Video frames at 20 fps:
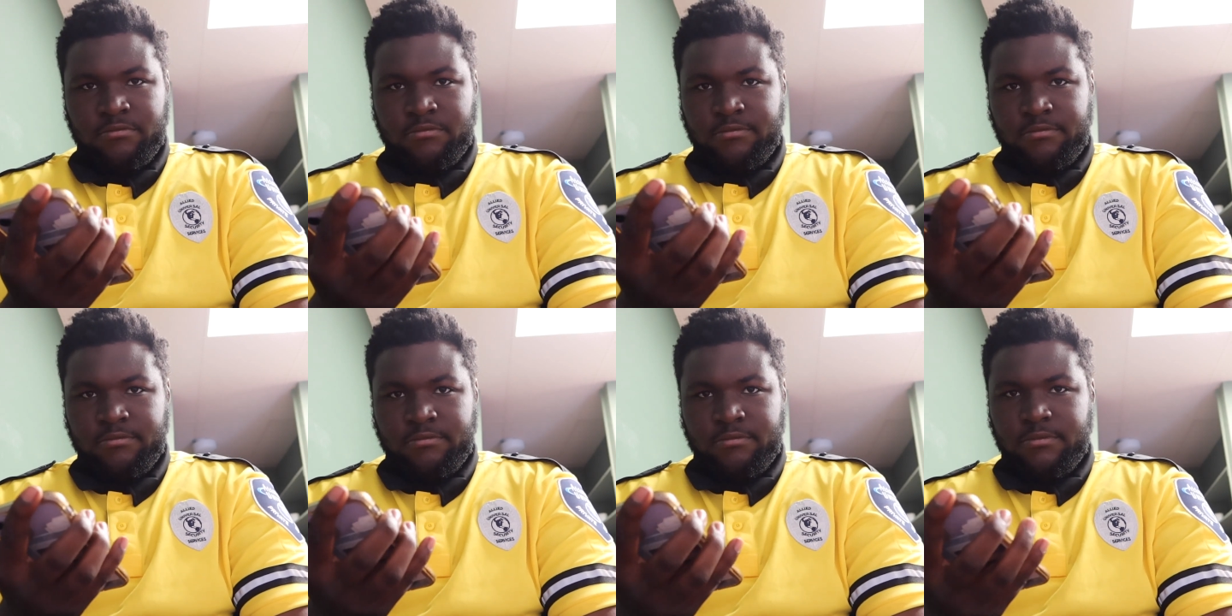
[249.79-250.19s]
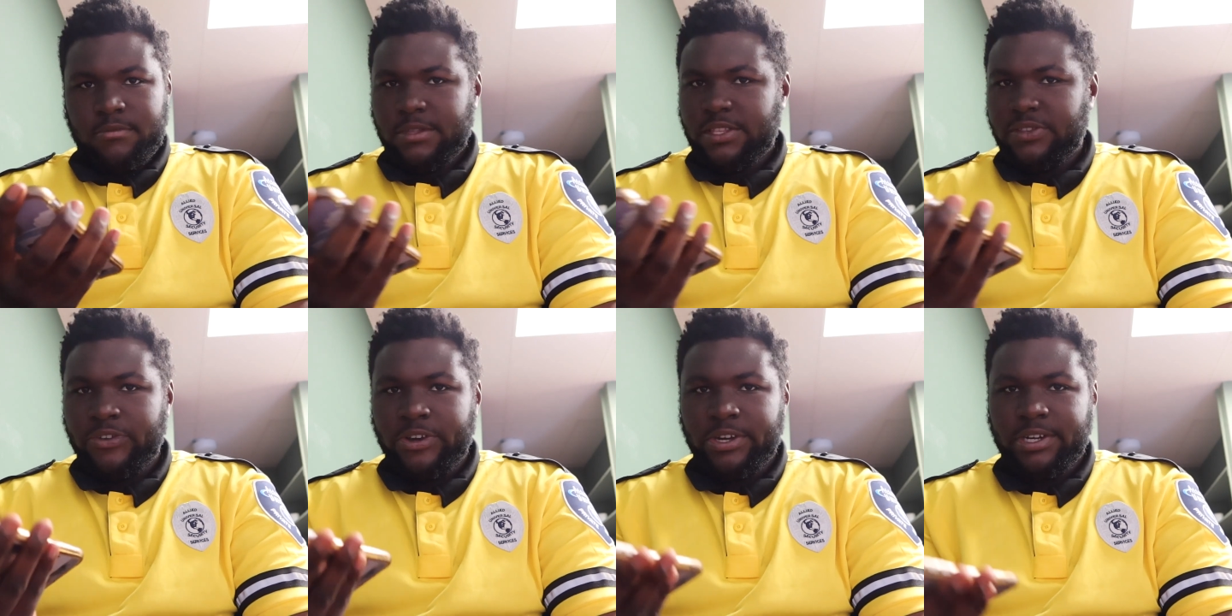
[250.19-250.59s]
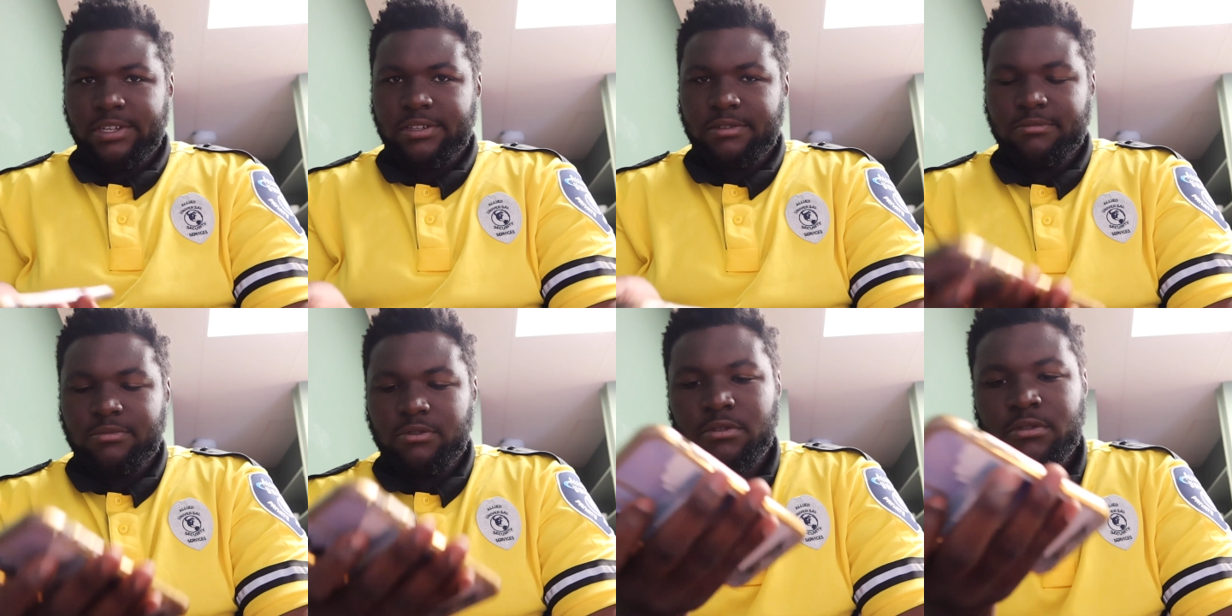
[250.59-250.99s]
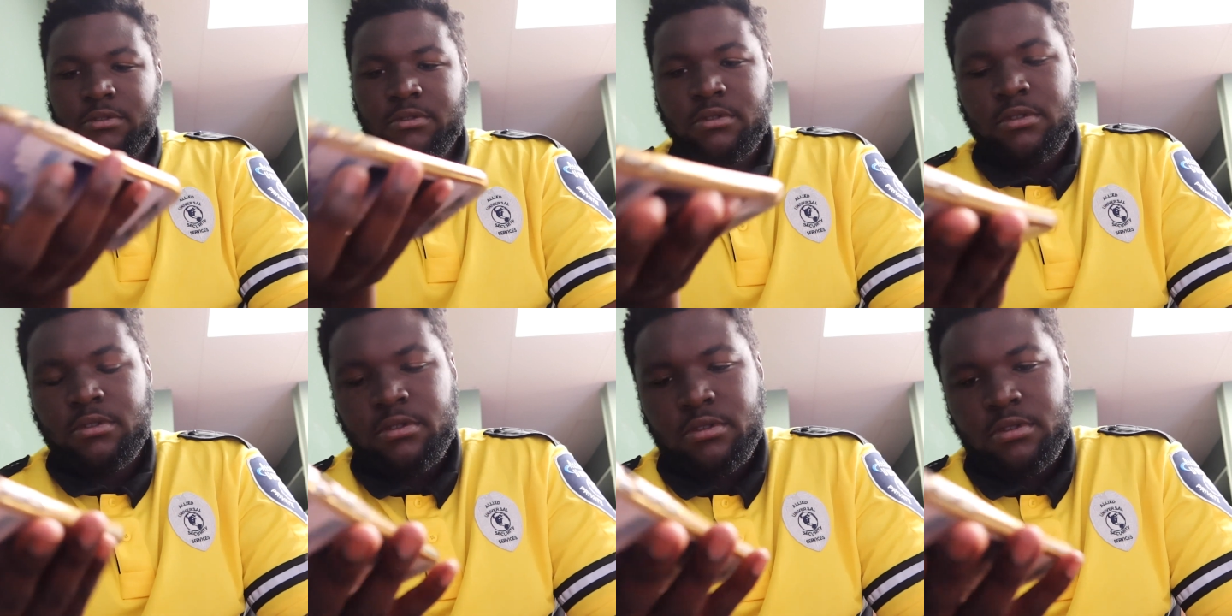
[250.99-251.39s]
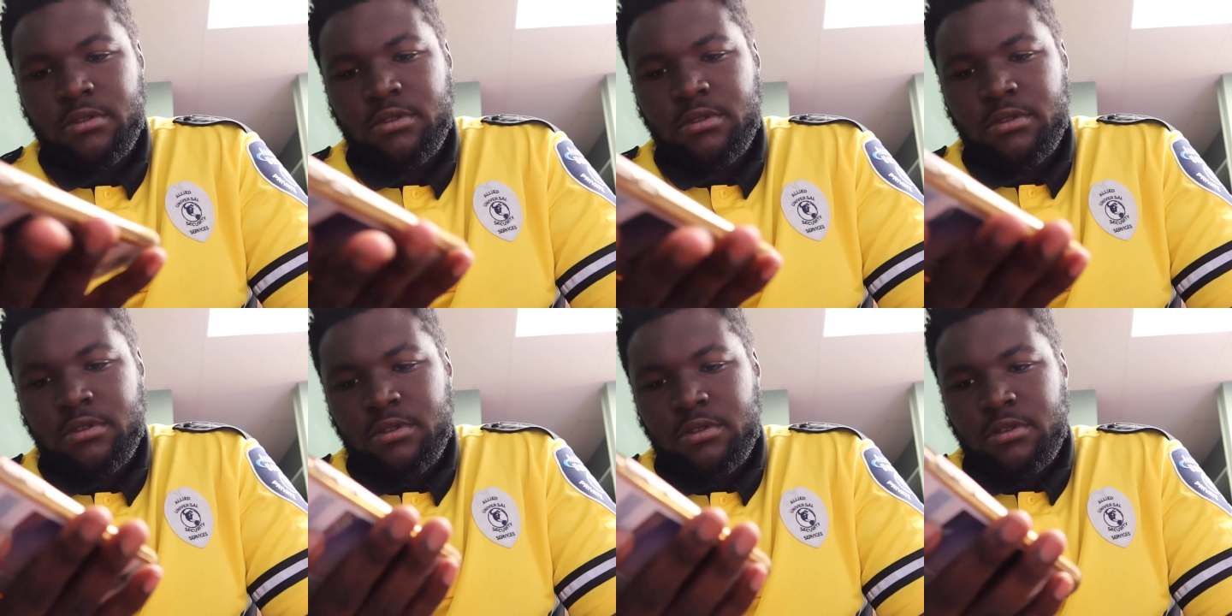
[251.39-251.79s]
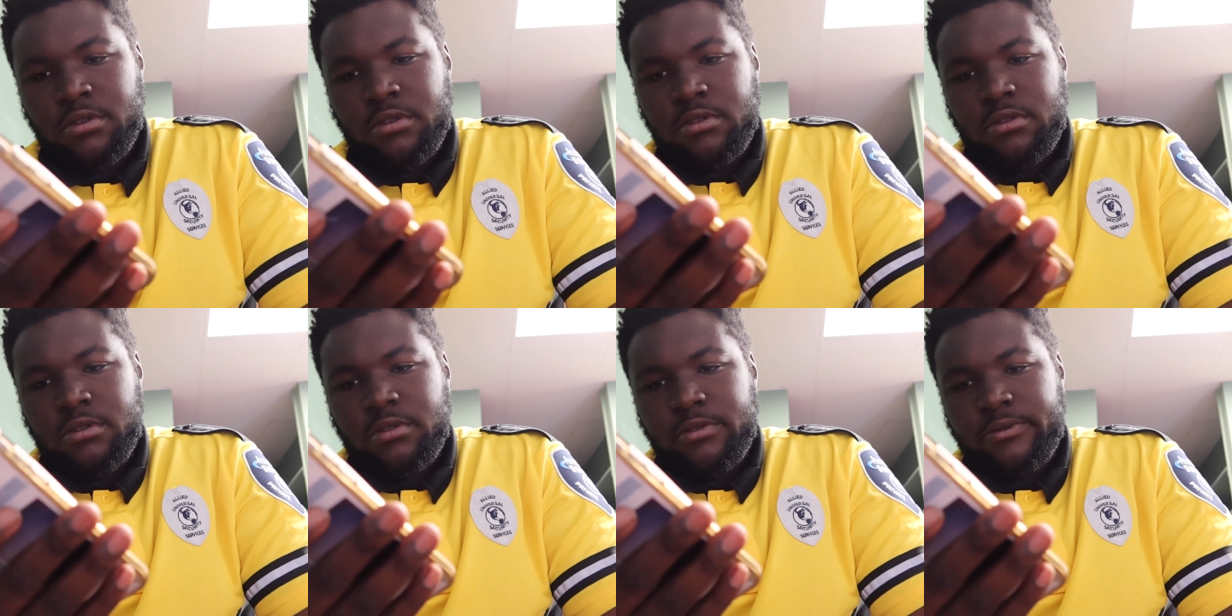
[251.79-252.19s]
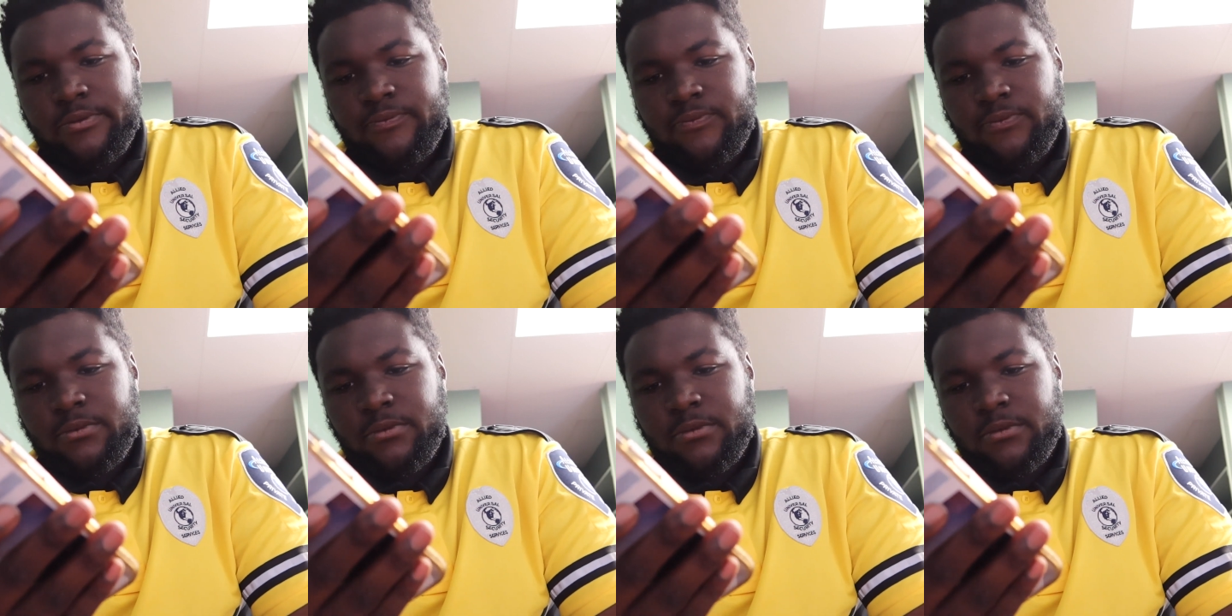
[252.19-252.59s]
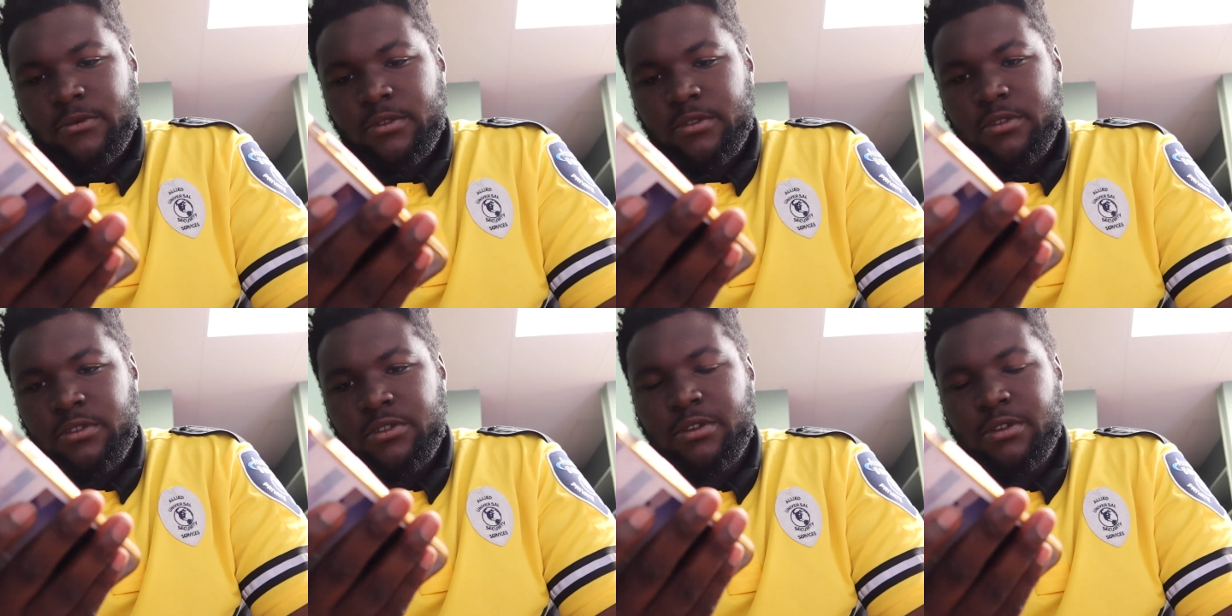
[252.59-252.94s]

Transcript: time is very simple. 38 minutes after the hour.